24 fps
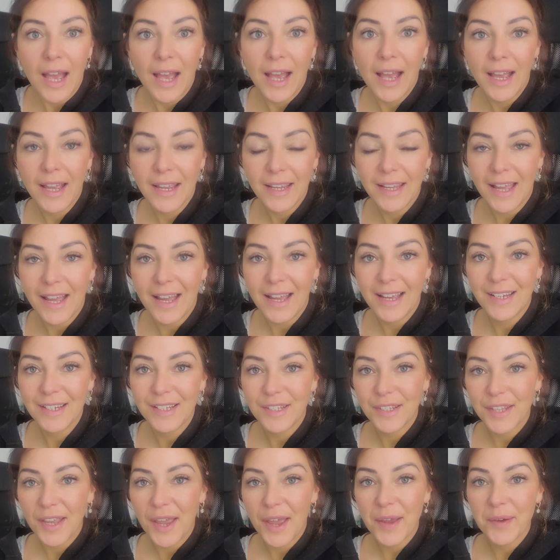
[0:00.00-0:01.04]
Hi
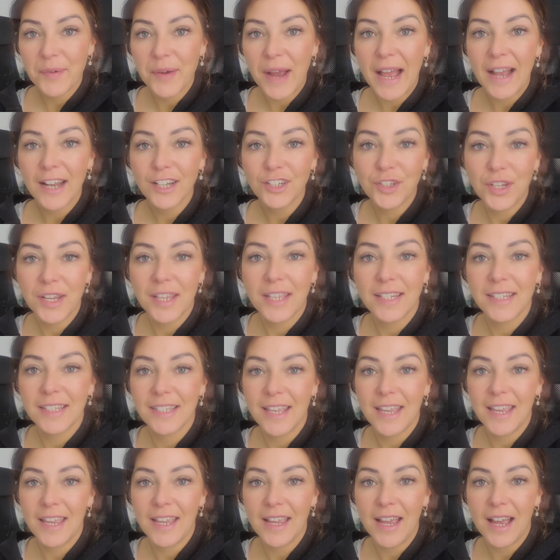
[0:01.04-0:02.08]
guys, so as you can
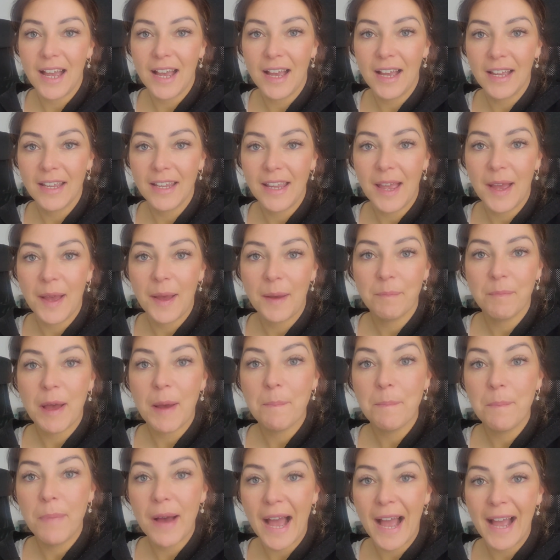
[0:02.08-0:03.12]
see, I
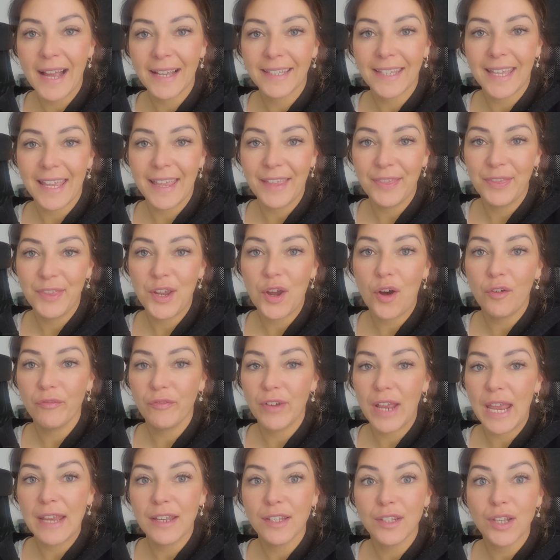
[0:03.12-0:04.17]
am back in the
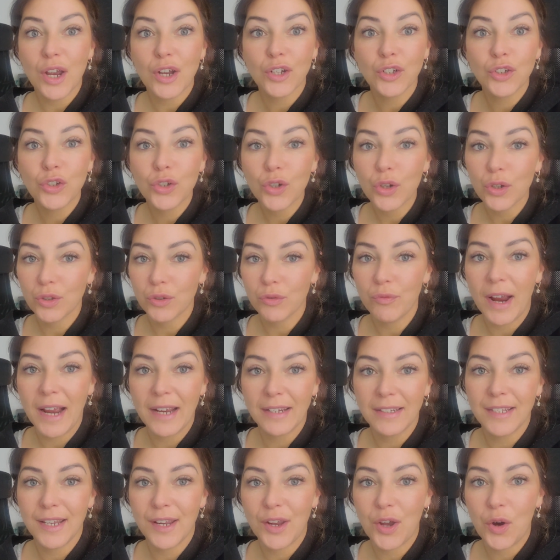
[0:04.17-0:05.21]
office just
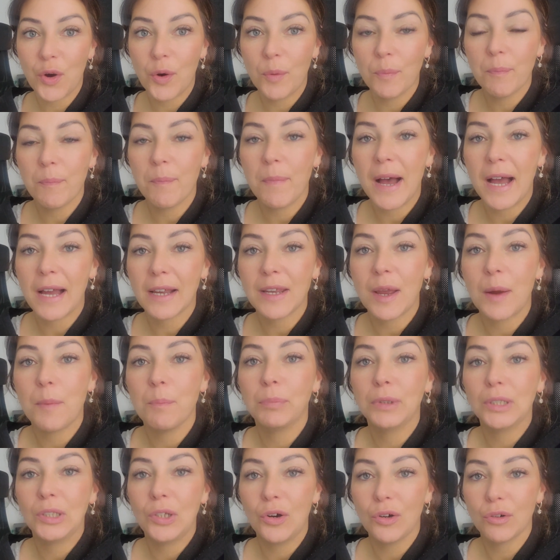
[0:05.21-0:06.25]
writing up my
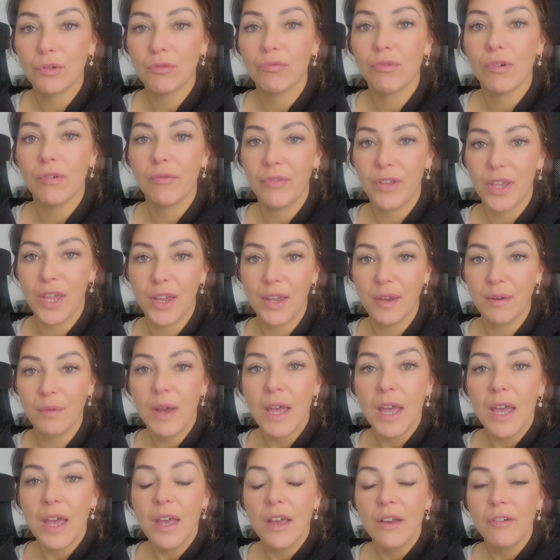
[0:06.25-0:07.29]
blog review
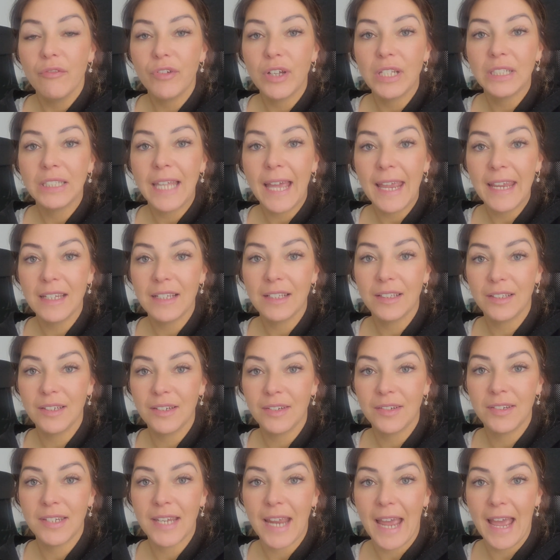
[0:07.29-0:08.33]
for
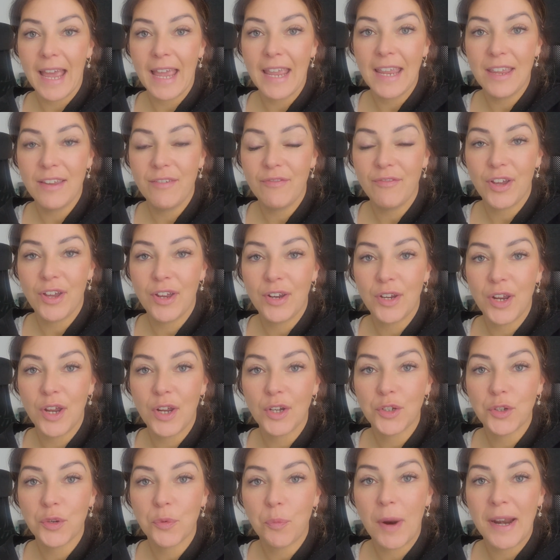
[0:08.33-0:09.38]
Lakeland Haven
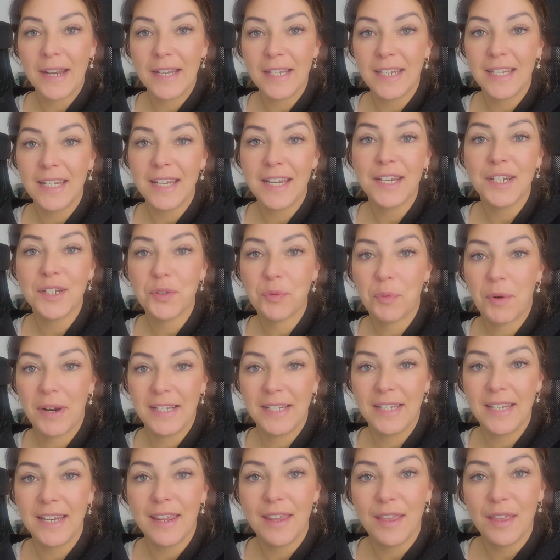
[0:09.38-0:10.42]

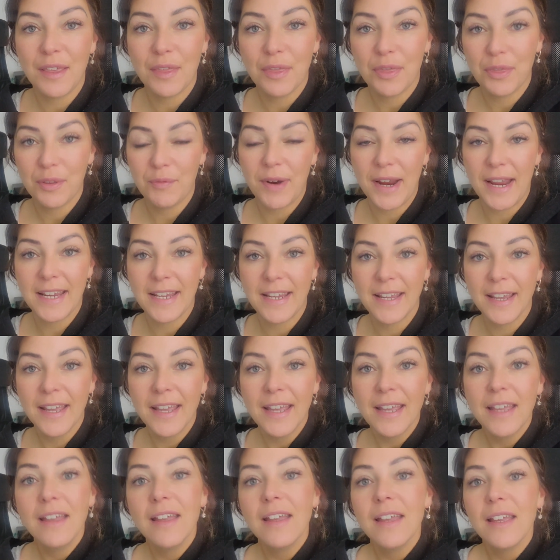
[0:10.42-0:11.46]
2023.
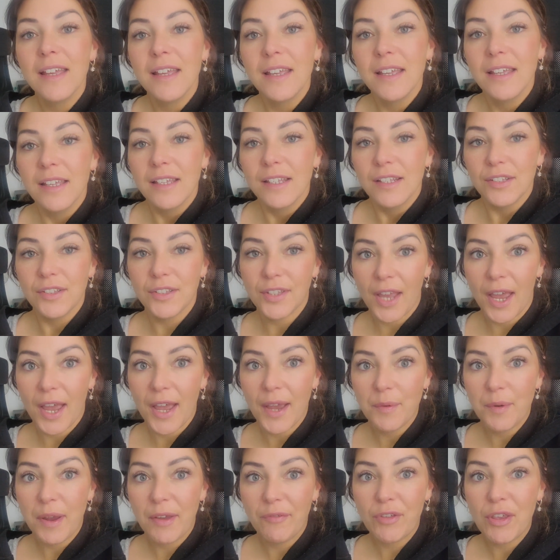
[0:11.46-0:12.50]

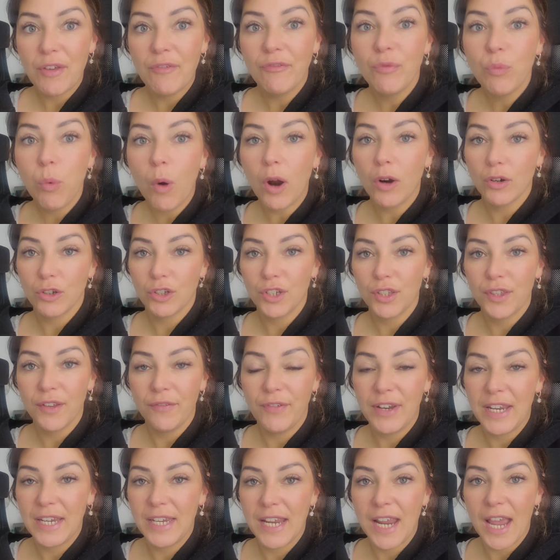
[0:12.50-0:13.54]
So if you've watched the
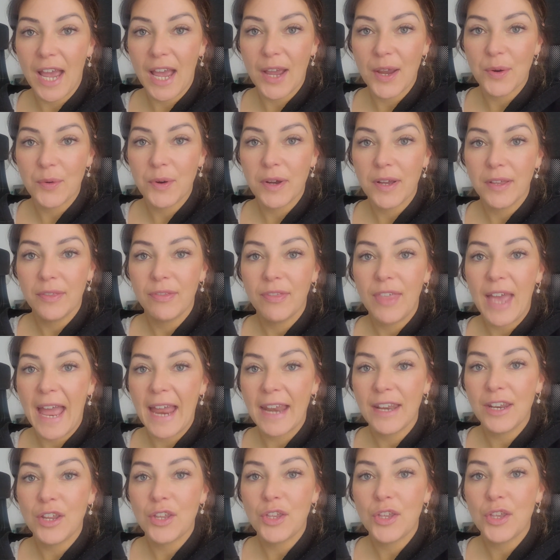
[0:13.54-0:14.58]
video,
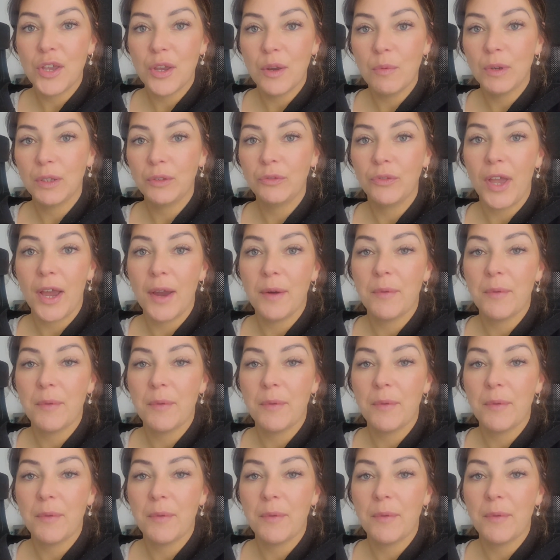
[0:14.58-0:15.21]
then you will know